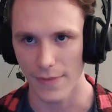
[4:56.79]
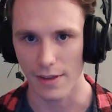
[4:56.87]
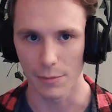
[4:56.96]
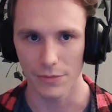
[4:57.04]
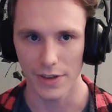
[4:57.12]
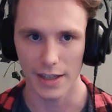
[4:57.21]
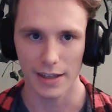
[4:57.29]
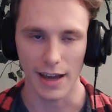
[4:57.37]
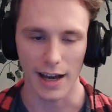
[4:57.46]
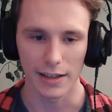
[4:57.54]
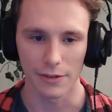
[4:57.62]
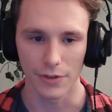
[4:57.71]
something
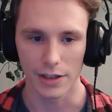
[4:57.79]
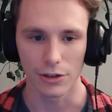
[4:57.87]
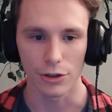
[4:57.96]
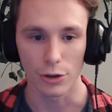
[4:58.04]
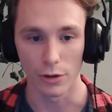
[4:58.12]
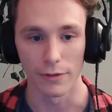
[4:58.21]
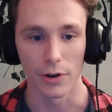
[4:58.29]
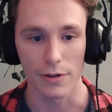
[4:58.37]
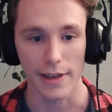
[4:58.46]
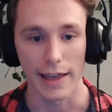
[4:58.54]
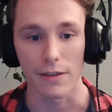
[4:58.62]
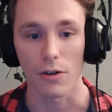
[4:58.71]
kind of in a universe
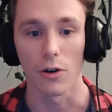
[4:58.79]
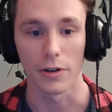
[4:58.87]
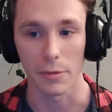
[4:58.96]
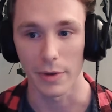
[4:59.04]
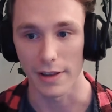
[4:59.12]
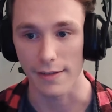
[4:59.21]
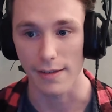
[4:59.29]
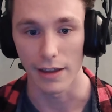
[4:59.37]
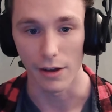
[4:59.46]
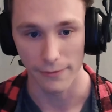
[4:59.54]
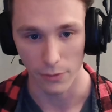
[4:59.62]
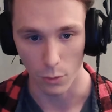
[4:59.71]
that has already been set
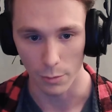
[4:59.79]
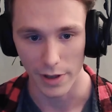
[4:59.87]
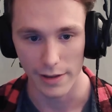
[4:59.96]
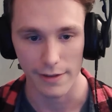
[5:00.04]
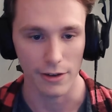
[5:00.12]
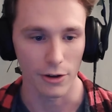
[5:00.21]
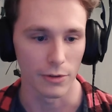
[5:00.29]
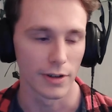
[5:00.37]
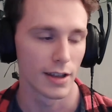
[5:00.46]
up for me. So